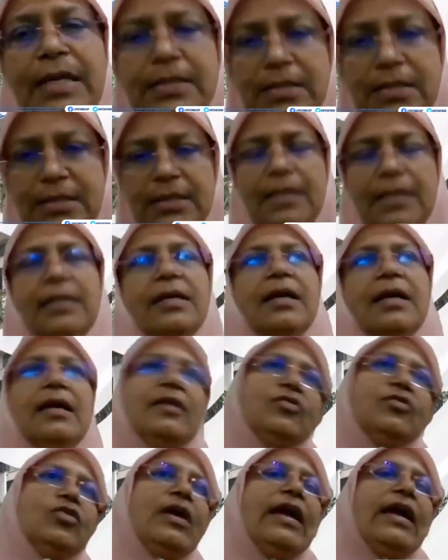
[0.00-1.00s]

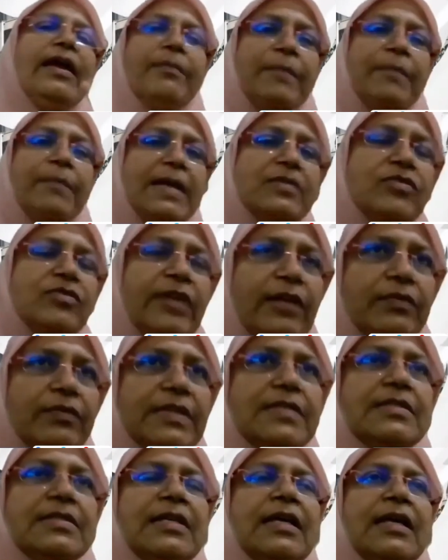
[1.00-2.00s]
so I have bus
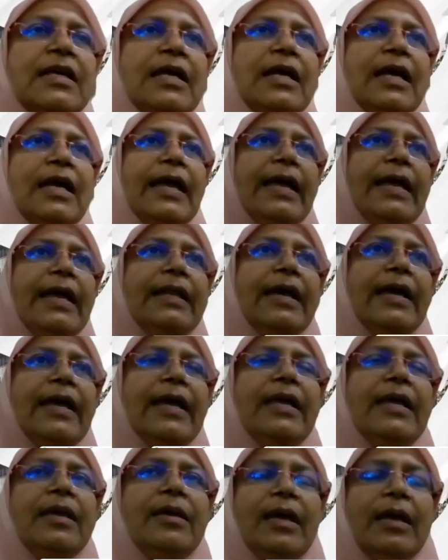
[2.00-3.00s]
drivers. And
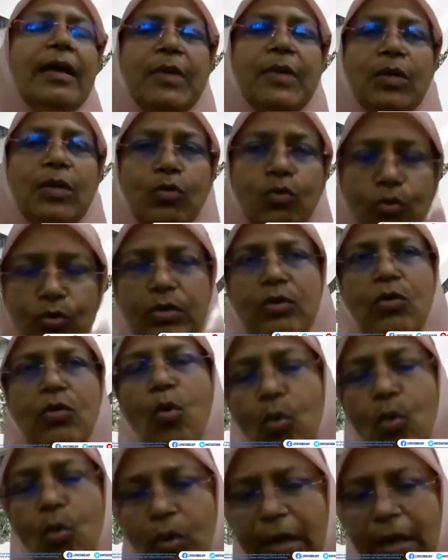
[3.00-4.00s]
I am a good
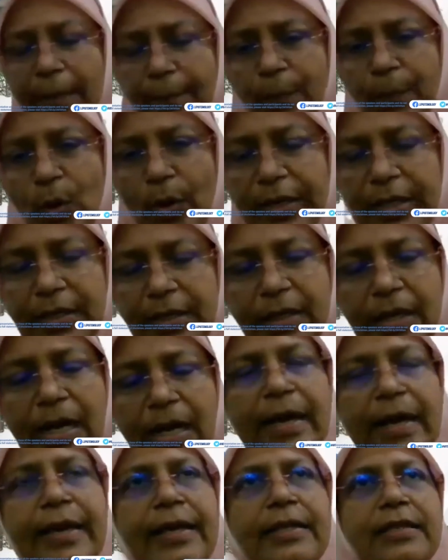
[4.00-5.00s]
employer.
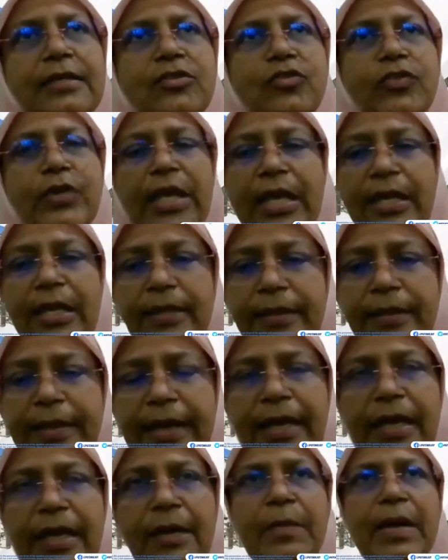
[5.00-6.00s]
I train
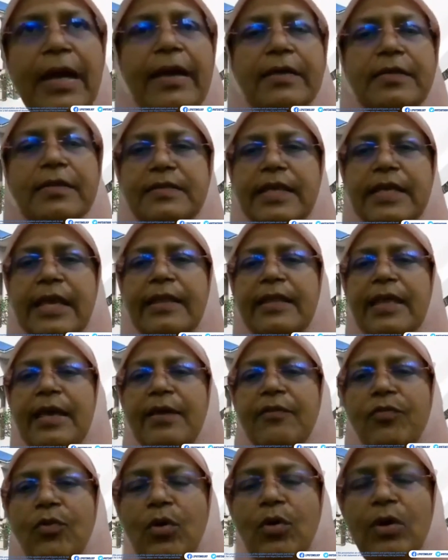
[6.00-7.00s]
them, I send
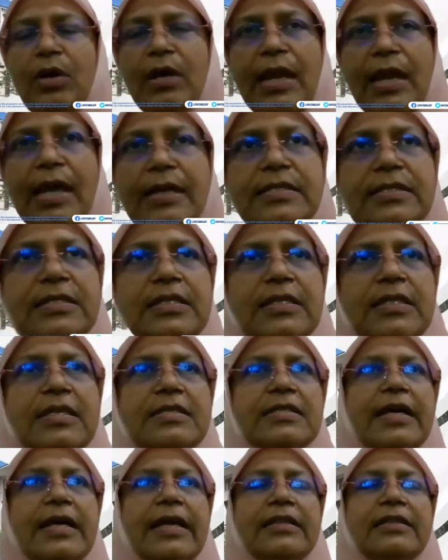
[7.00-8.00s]
them for
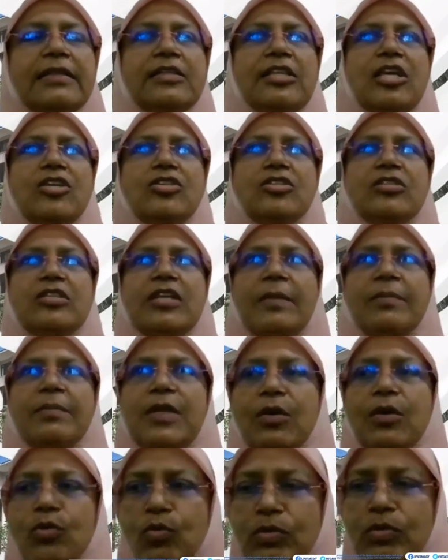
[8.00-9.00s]
classes, I teach them
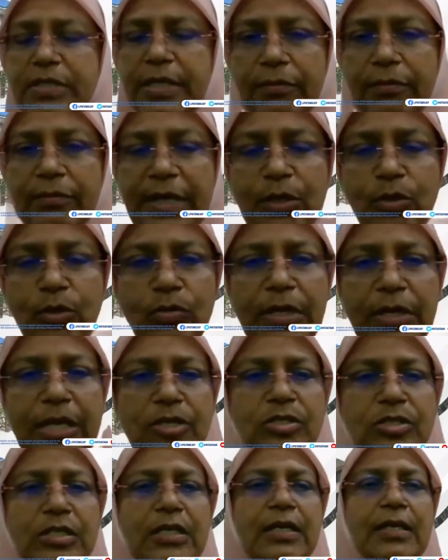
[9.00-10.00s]
the rules and
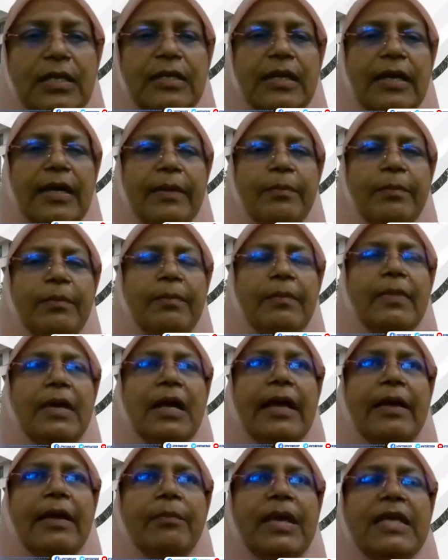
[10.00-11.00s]
regulation.
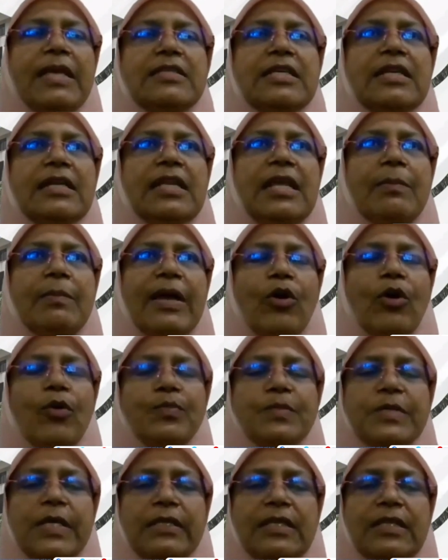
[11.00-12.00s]
I basically, my
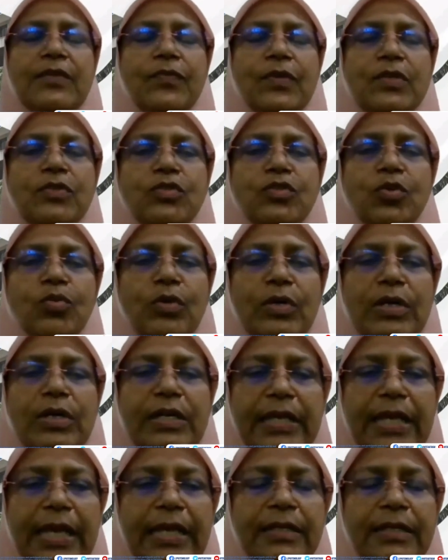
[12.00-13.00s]
objective is to
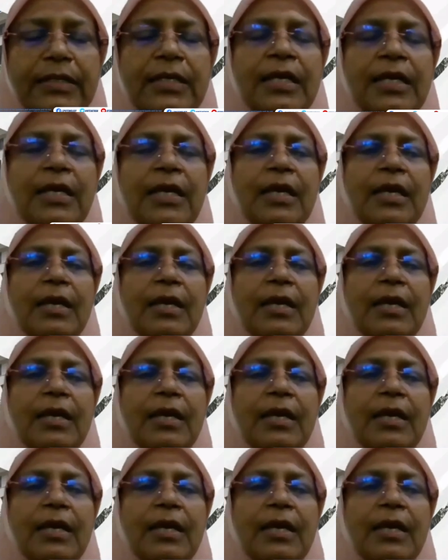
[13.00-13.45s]
create